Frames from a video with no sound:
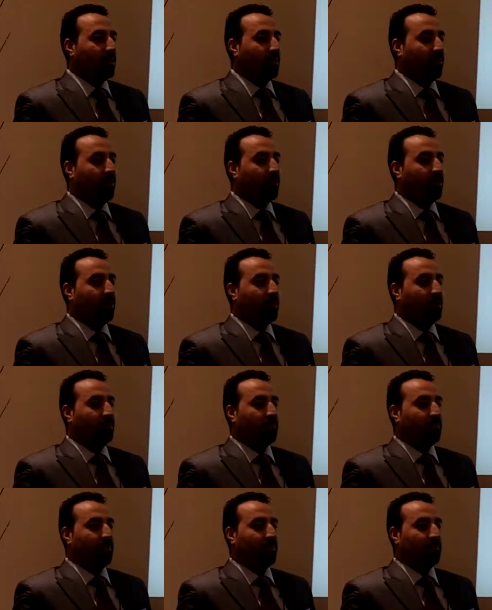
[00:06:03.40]
that they want to
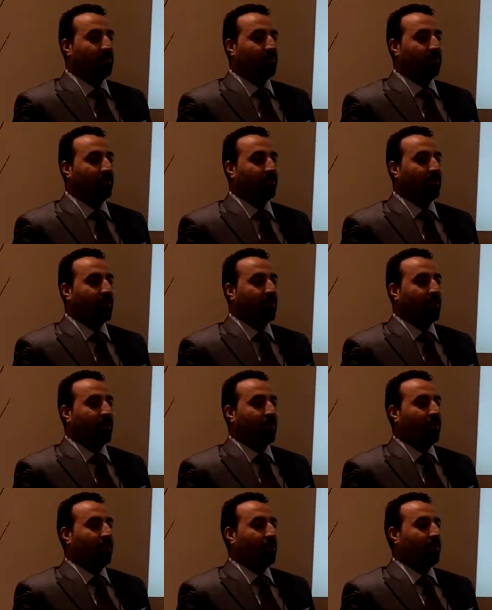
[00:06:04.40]
impress
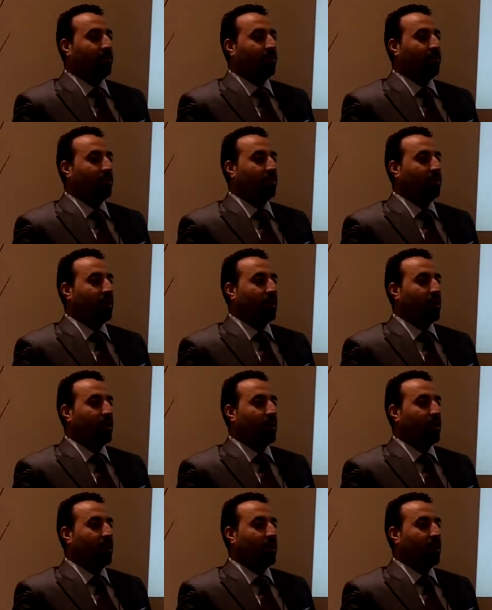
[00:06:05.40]
or